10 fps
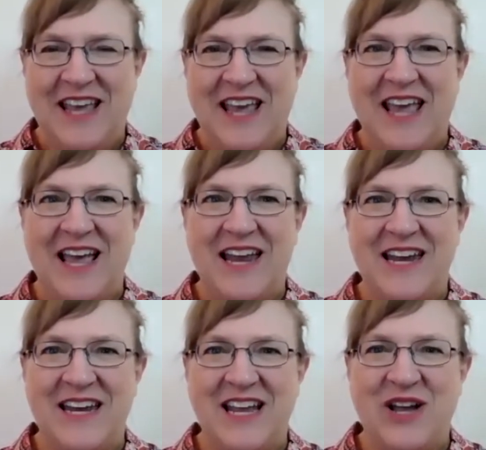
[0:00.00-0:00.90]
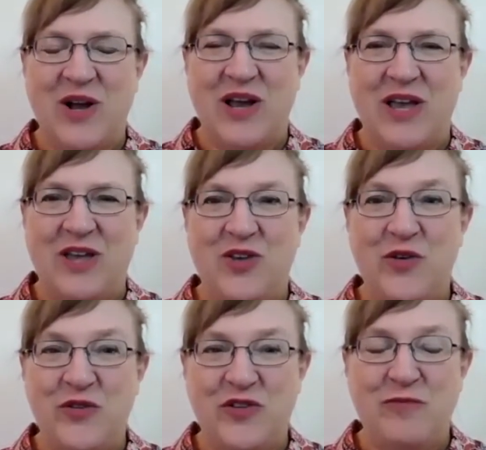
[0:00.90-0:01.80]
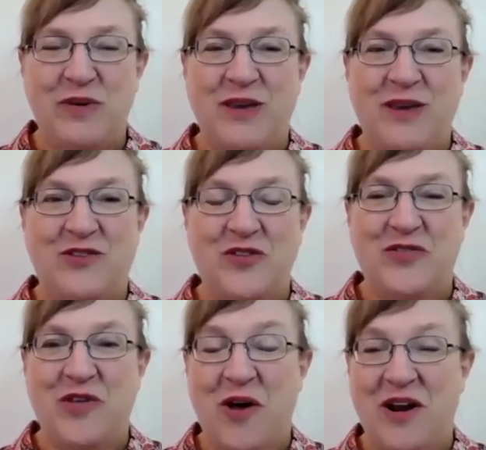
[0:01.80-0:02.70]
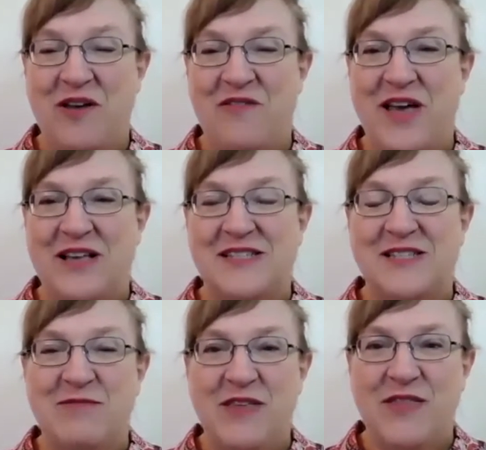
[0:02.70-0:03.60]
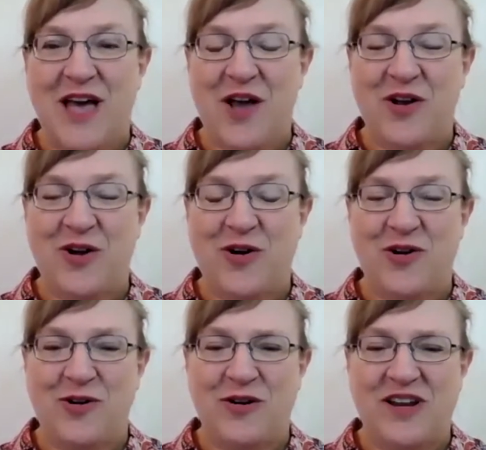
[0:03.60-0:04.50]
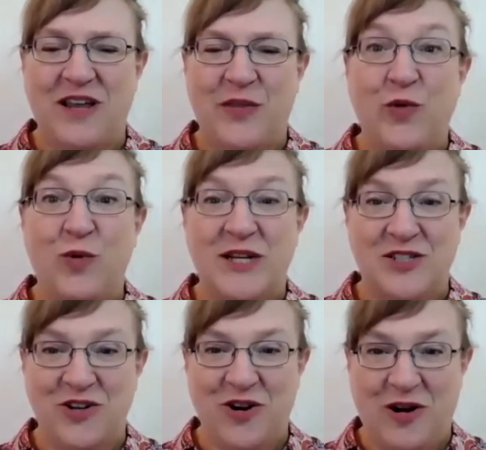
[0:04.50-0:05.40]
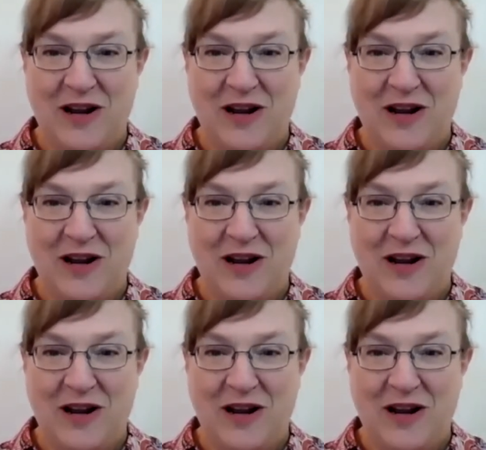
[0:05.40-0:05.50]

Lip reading: And it used to be just thought of as something that occurred in the winter.